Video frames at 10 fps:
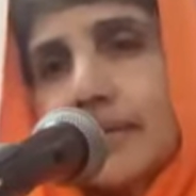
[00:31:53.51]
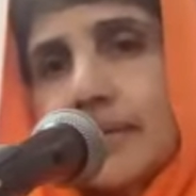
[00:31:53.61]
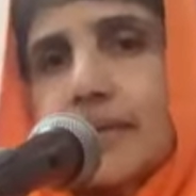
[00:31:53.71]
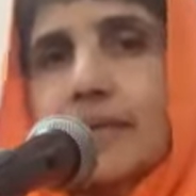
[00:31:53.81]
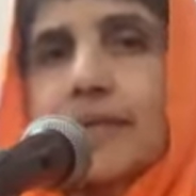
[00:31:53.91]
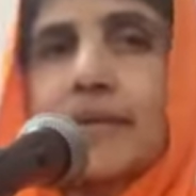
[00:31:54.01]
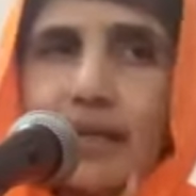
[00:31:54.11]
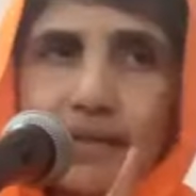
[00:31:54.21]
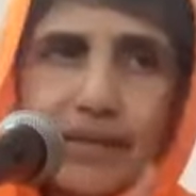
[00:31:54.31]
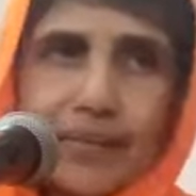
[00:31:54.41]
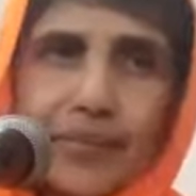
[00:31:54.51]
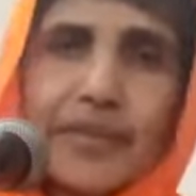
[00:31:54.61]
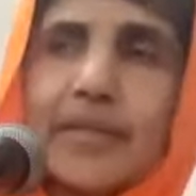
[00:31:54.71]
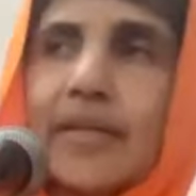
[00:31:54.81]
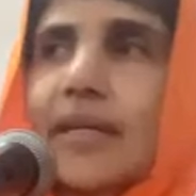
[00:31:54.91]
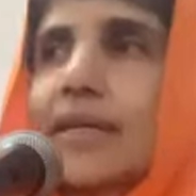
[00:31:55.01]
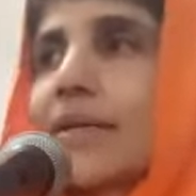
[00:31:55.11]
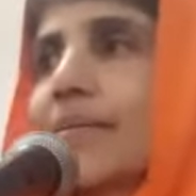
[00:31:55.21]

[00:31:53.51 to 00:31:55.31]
No, that's a mistake.